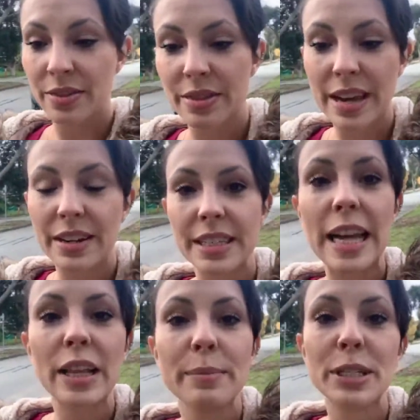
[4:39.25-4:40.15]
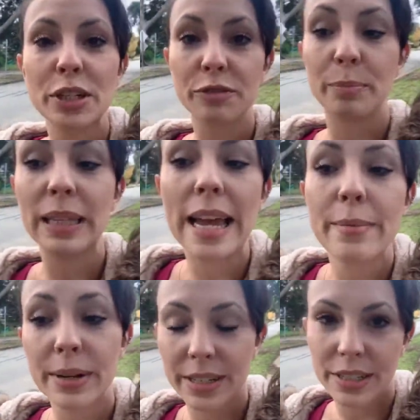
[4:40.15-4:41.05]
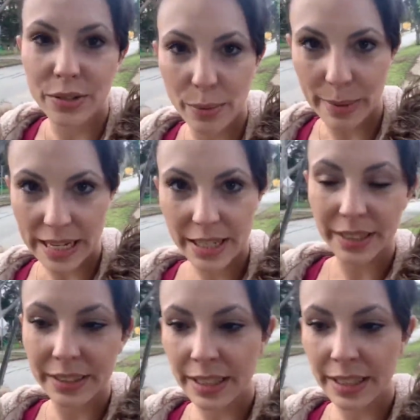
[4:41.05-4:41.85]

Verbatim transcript: there is an element of blame when it is not met.